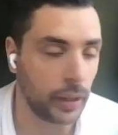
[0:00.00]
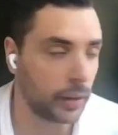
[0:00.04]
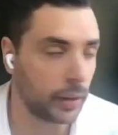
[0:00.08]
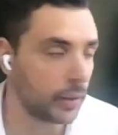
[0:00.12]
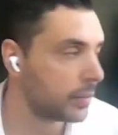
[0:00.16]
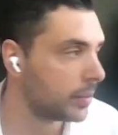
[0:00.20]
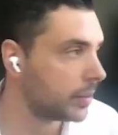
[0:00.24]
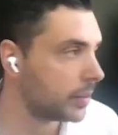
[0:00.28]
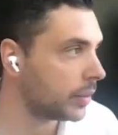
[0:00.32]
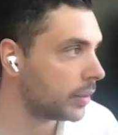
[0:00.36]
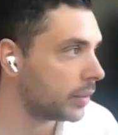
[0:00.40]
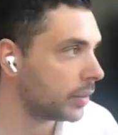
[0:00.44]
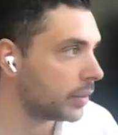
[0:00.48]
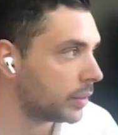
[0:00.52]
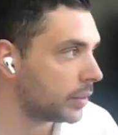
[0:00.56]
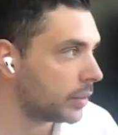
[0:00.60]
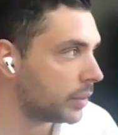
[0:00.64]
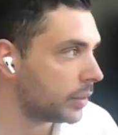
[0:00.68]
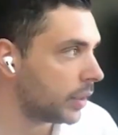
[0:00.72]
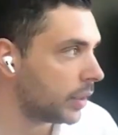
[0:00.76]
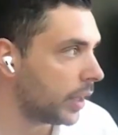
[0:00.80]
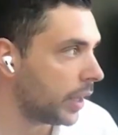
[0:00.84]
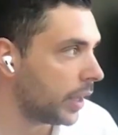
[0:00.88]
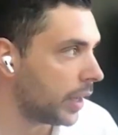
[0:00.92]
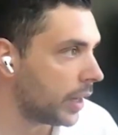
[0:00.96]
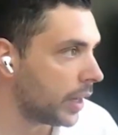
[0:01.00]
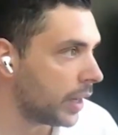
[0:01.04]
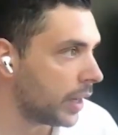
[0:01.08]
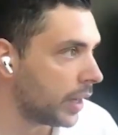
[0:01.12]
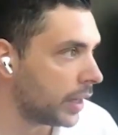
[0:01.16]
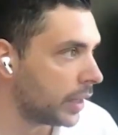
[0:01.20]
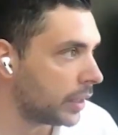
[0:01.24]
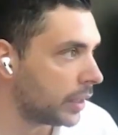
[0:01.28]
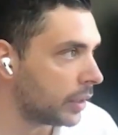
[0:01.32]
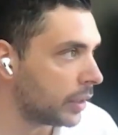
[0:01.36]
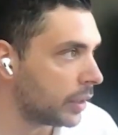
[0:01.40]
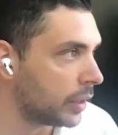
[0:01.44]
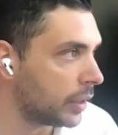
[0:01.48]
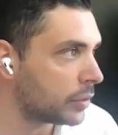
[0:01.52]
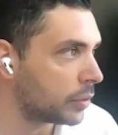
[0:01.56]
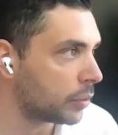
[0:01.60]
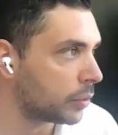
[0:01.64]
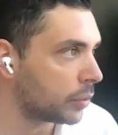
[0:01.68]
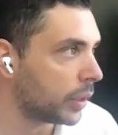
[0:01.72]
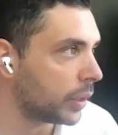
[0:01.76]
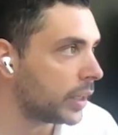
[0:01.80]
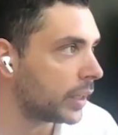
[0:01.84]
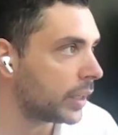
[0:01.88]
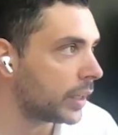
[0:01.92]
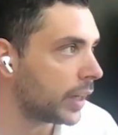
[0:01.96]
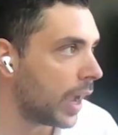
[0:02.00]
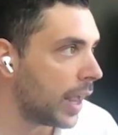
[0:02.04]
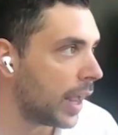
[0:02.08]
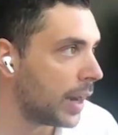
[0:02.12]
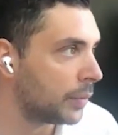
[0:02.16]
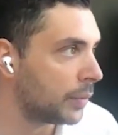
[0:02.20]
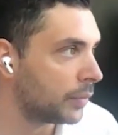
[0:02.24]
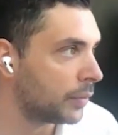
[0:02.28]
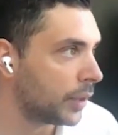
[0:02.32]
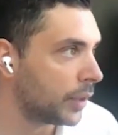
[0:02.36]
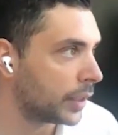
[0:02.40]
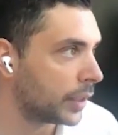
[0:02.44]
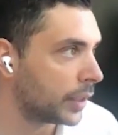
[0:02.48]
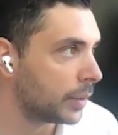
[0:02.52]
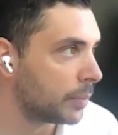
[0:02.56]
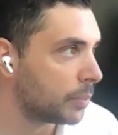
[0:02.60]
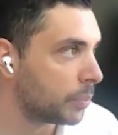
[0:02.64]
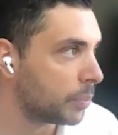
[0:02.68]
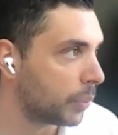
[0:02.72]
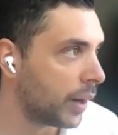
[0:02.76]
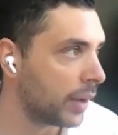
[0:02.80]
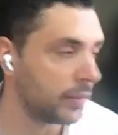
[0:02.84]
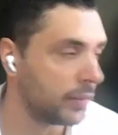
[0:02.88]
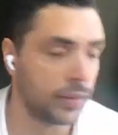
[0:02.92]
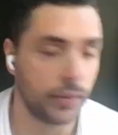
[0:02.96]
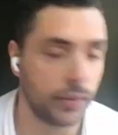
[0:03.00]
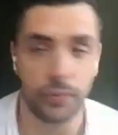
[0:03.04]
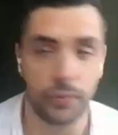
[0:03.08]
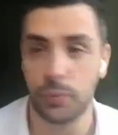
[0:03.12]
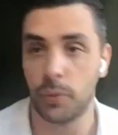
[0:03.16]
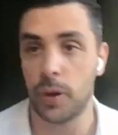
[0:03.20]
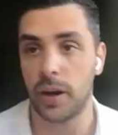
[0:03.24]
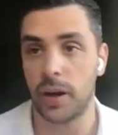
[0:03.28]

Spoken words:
It's already kind of like impressive